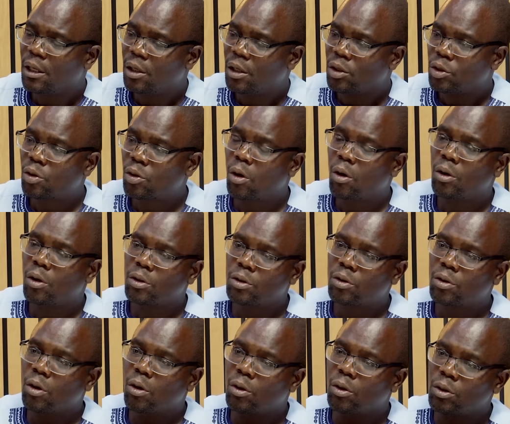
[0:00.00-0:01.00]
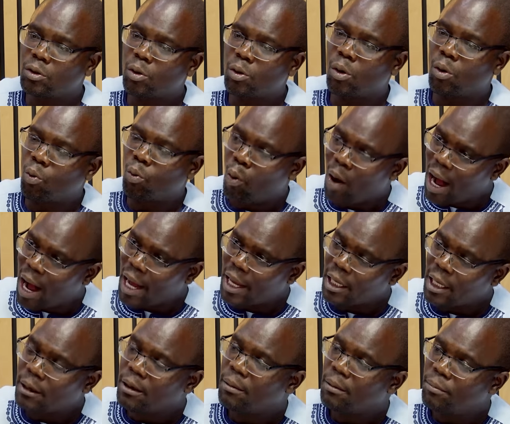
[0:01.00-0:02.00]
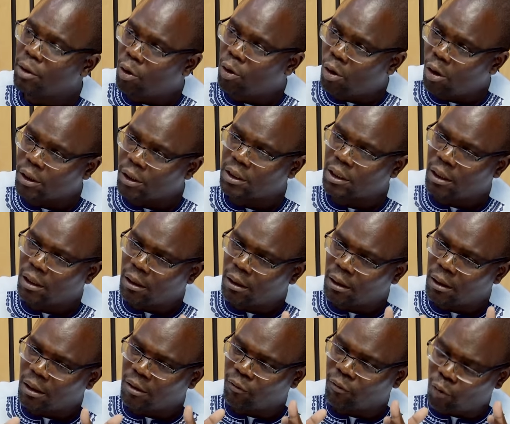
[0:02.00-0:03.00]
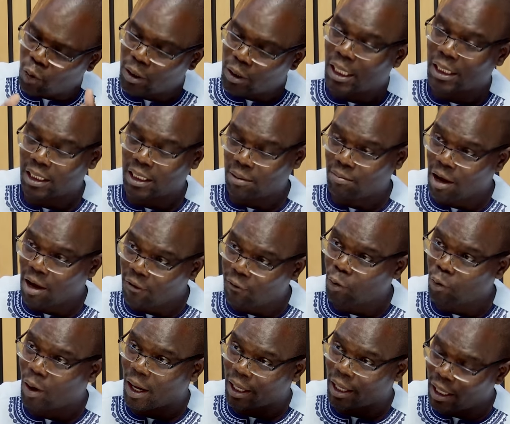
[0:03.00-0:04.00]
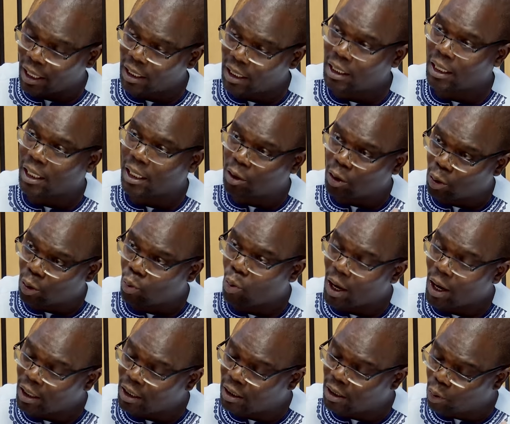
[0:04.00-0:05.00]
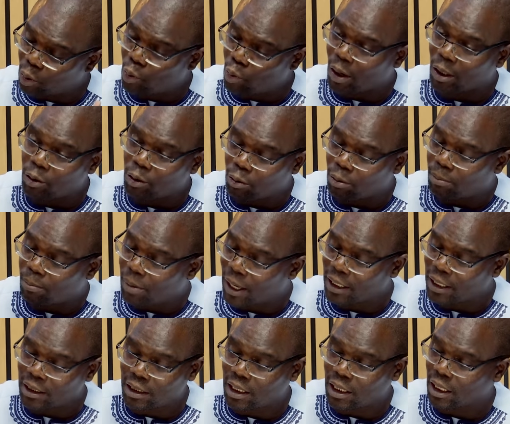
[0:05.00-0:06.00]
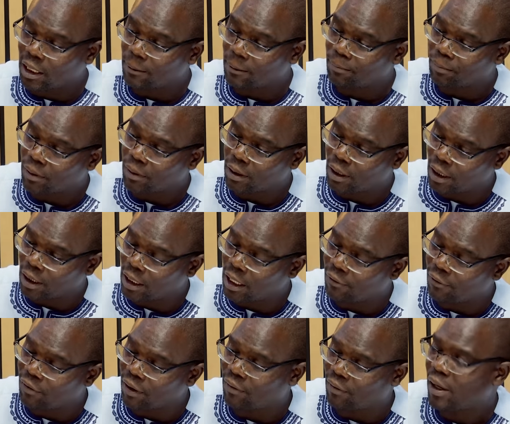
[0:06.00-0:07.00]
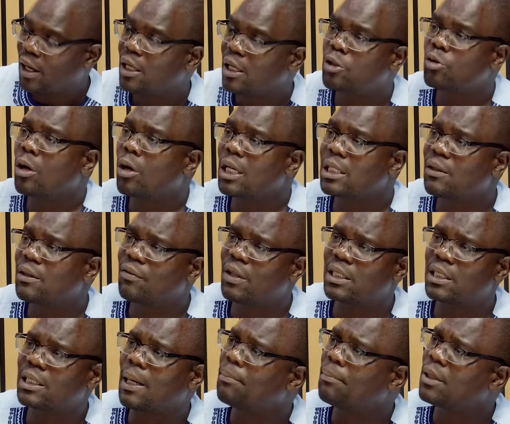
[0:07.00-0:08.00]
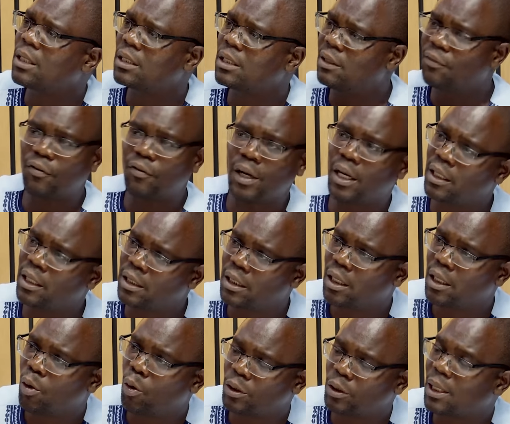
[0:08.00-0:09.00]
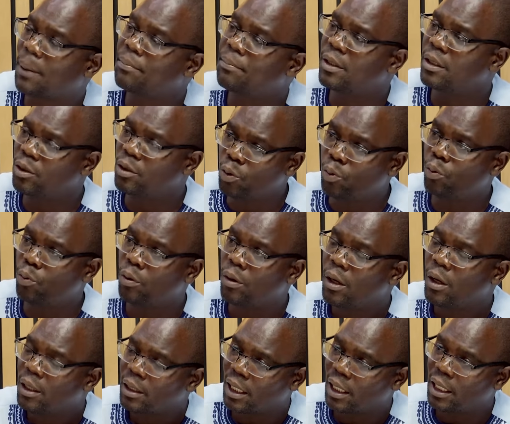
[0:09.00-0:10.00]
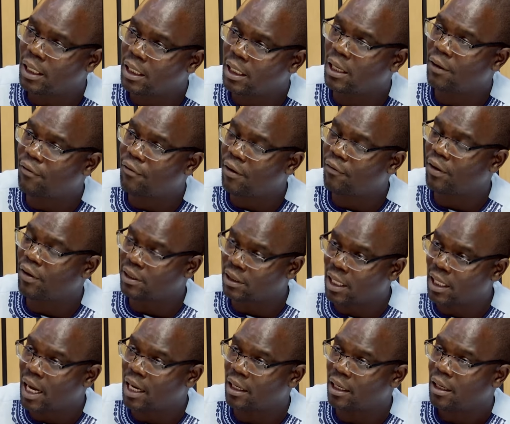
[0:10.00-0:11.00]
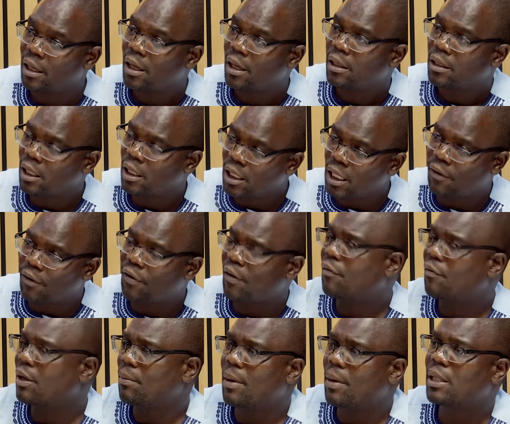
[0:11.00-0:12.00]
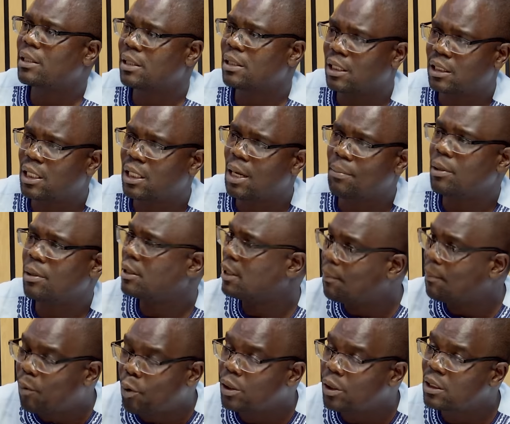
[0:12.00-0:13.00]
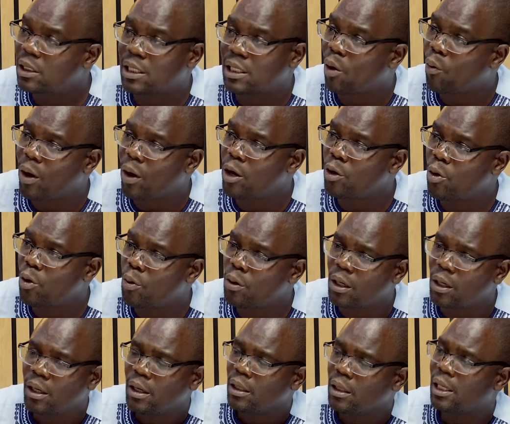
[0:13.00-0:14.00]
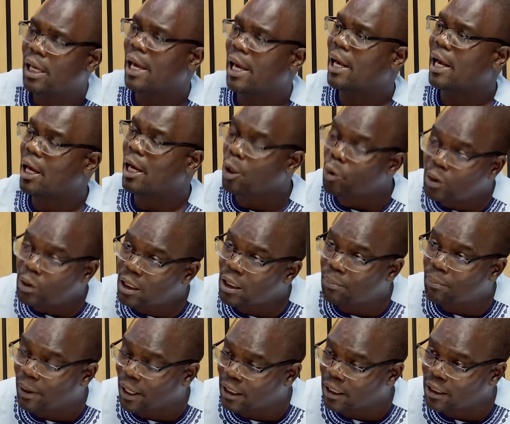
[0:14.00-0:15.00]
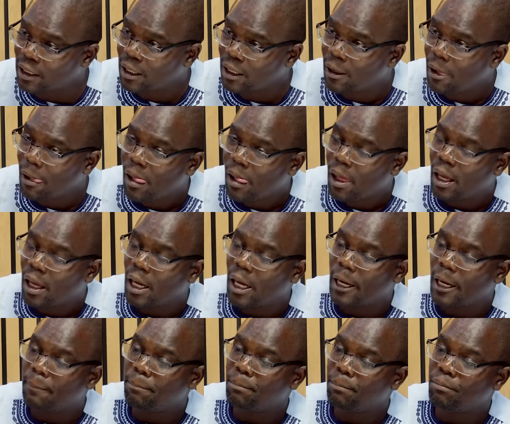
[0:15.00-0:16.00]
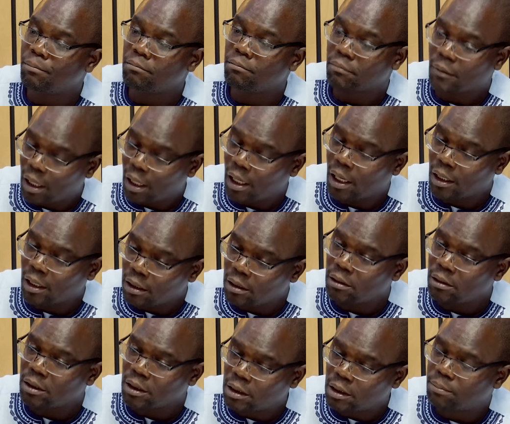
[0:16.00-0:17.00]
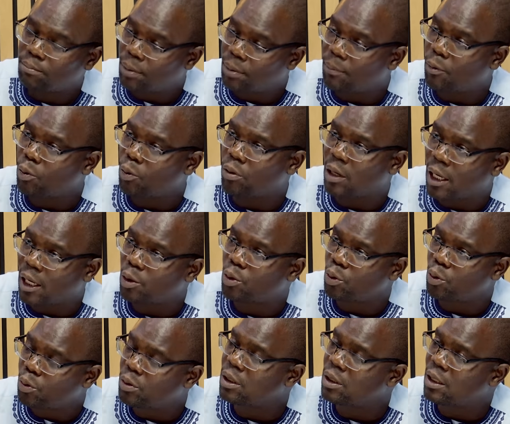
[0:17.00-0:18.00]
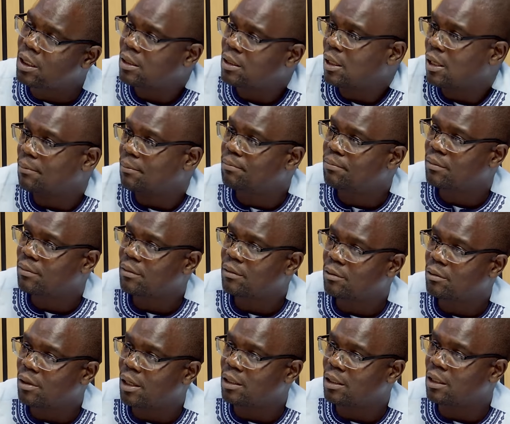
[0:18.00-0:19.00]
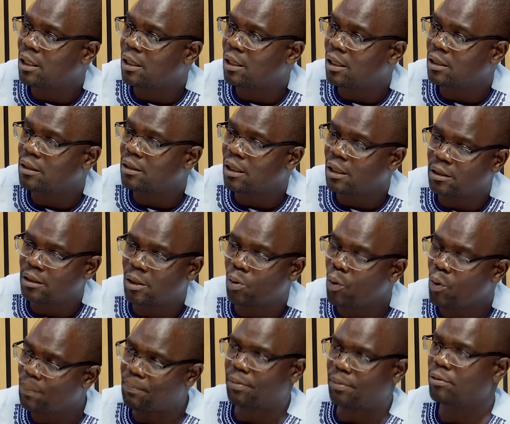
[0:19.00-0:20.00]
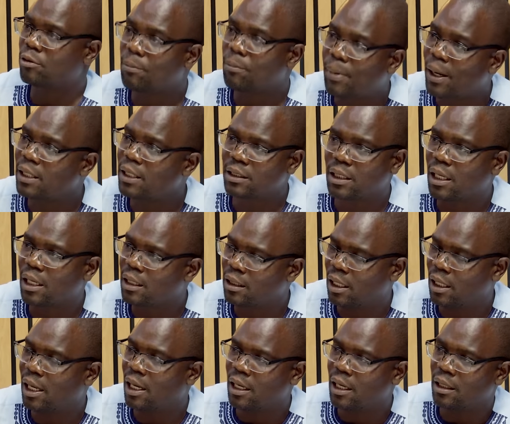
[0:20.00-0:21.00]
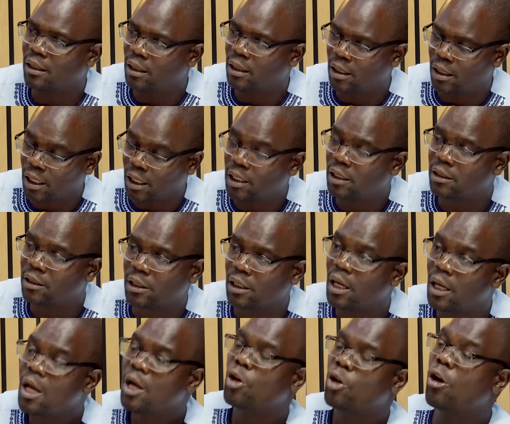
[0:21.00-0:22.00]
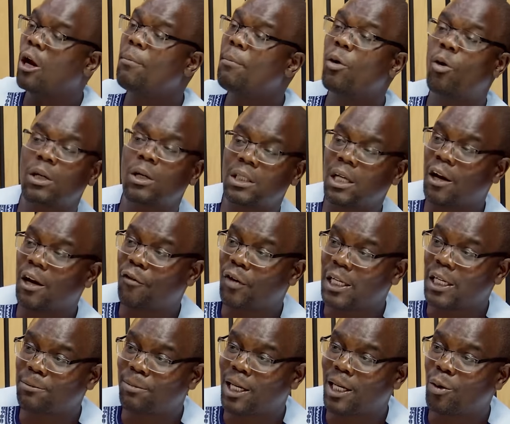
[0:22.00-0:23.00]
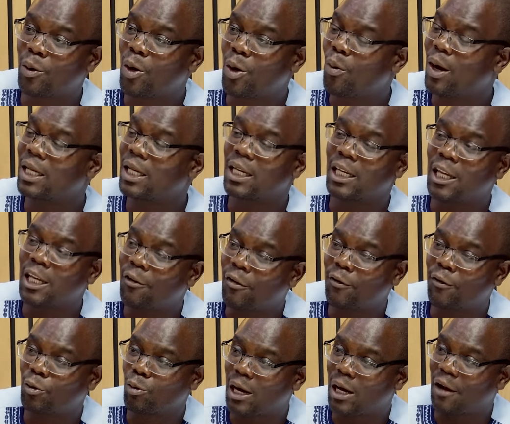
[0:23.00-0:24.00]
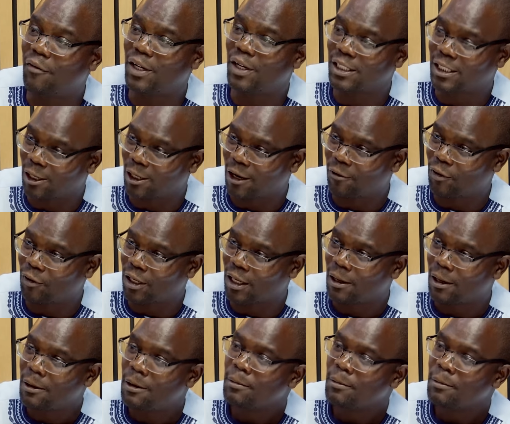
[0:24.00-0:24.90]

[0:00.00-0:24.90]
So why? Because voters, in my view, are angry and they would want to punish the EFF. It's not as if there's something different or something new that the EFF has done. The EFF remains the same. The policies are well known. They're a chaotic party. And people would like to use it as a whip to punish the ANC. Not because South Africans, by the way, want the EFF to govern South Africa.